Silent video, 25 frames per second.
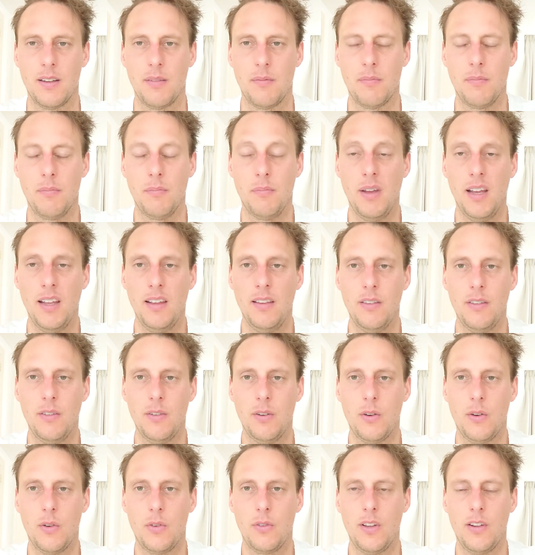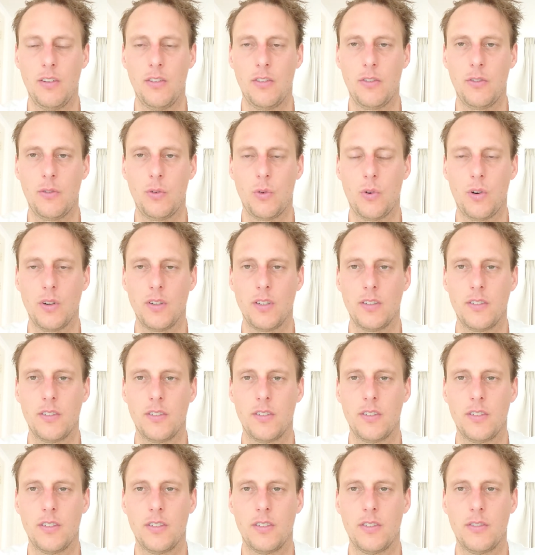a mental distorted
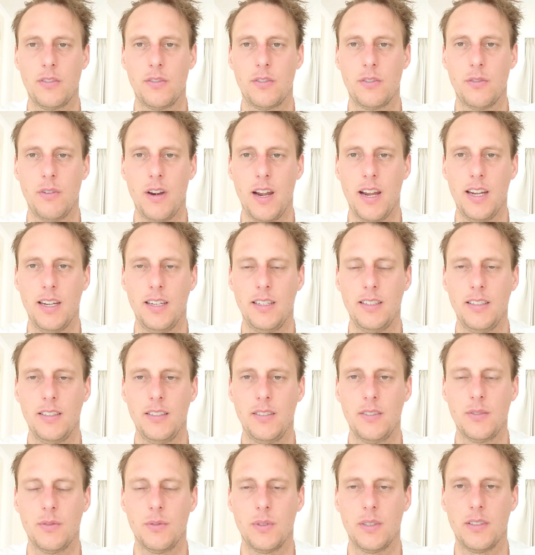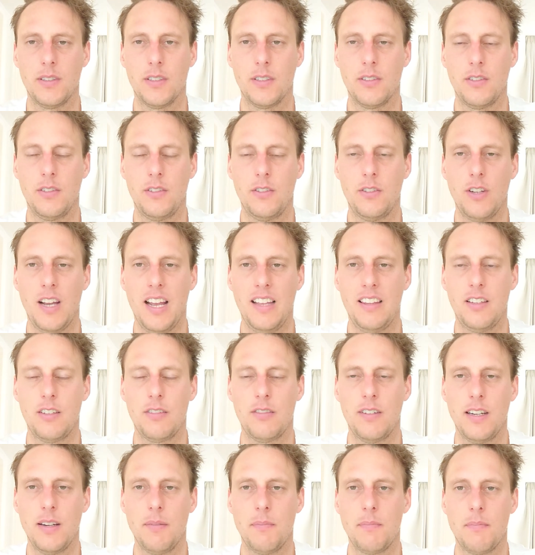train with a
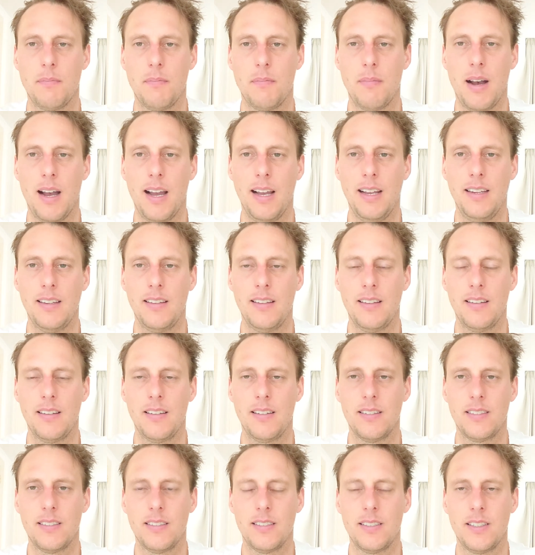chattering mind.